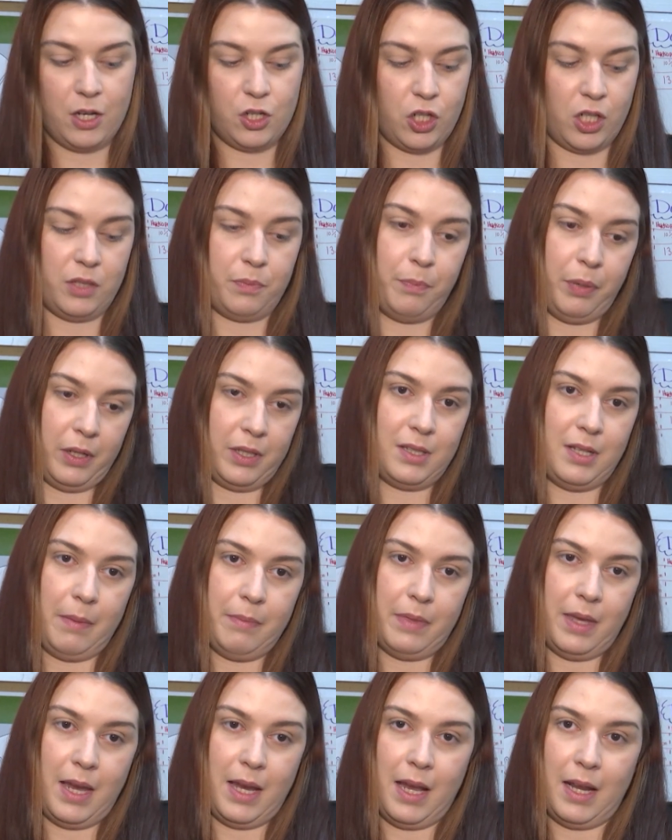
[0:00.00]
just put
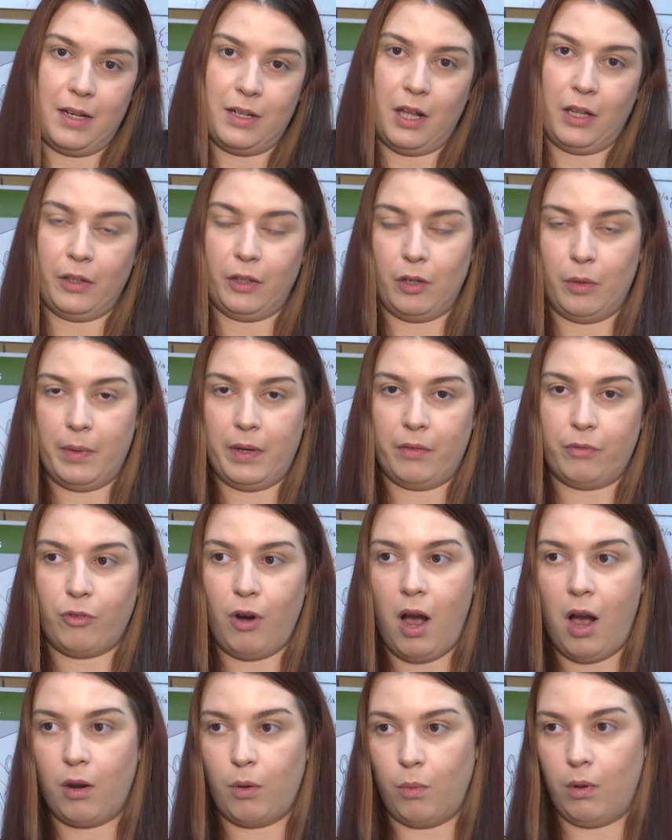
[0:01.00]
something in a little bit of
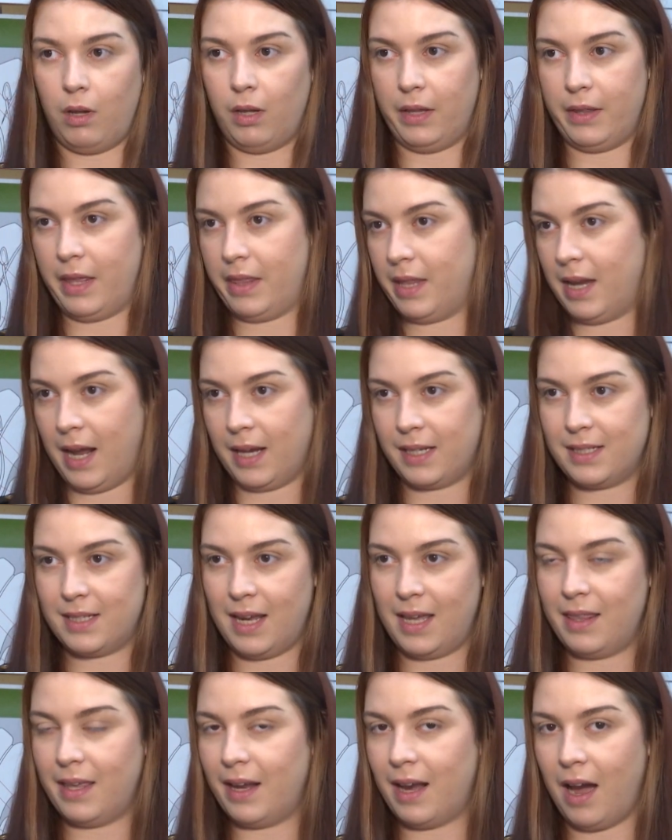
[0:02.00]
rock wool and then the next
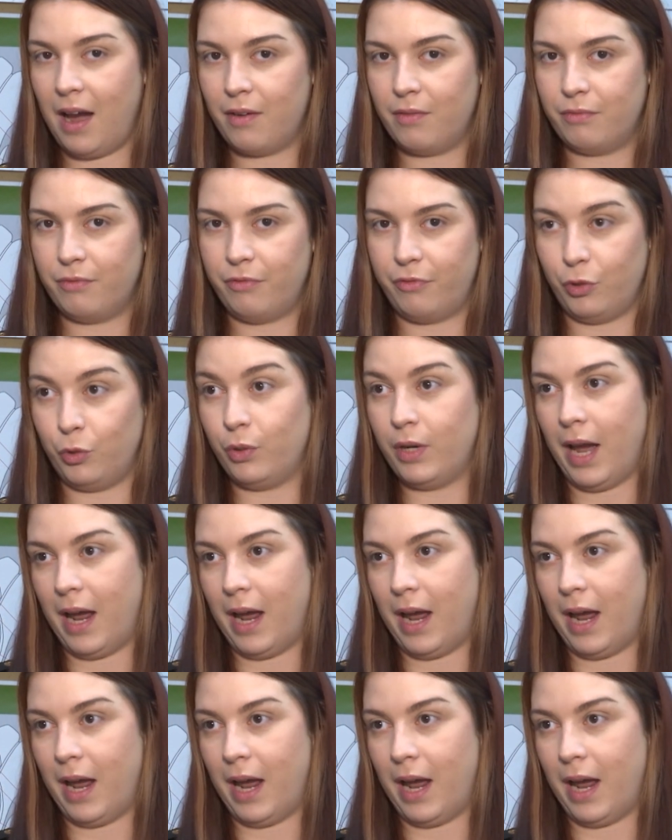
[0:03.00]
day they got food